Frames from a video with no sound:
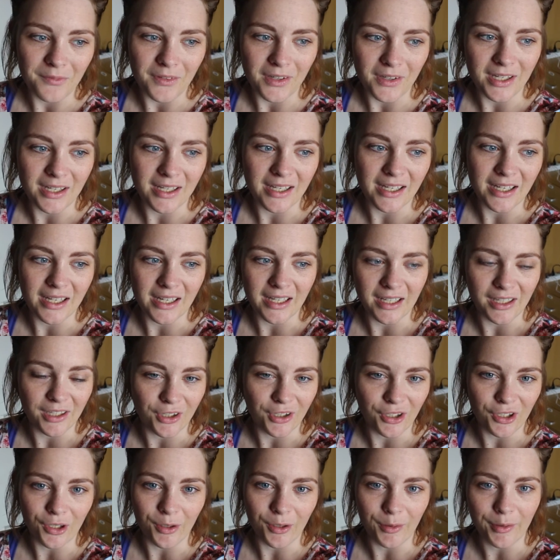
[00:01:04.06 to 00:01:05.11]
thinking,
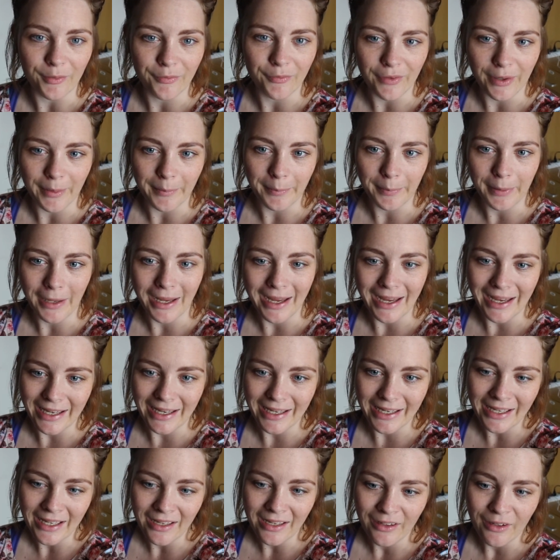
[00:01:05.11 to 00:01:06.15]
you know, if I
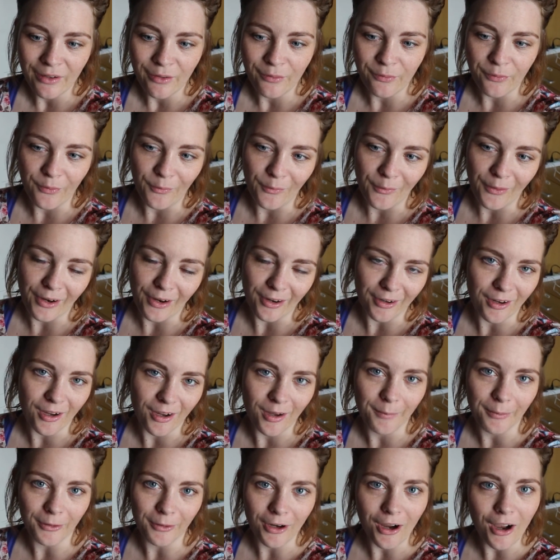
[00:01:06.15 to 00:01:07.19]
pay for a
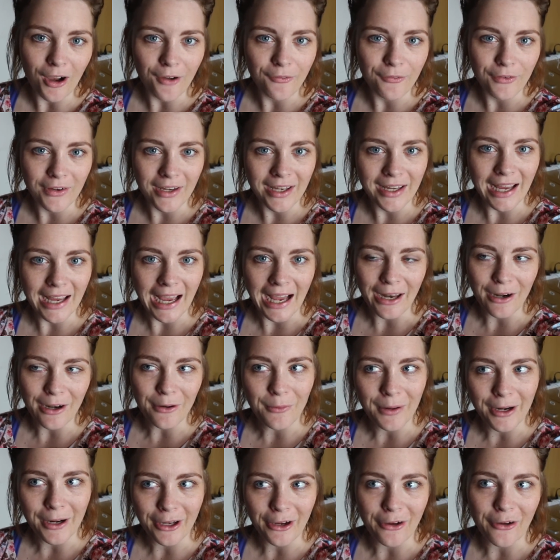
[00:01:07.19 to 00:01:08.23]
cup of coffee, I don't
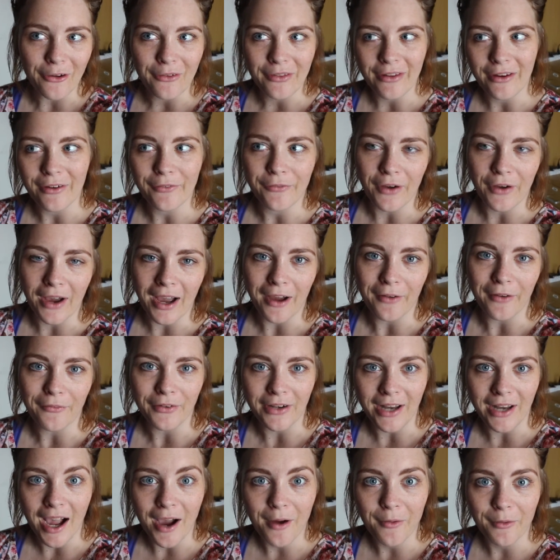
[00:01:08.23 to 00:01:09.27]
want to go there for half
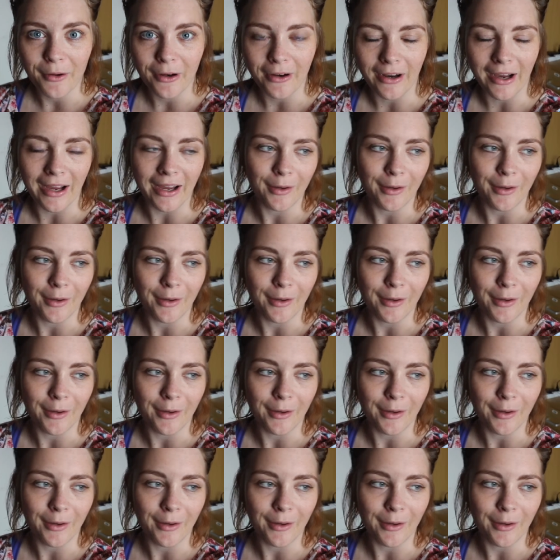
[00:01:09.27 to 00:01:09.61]
an hour.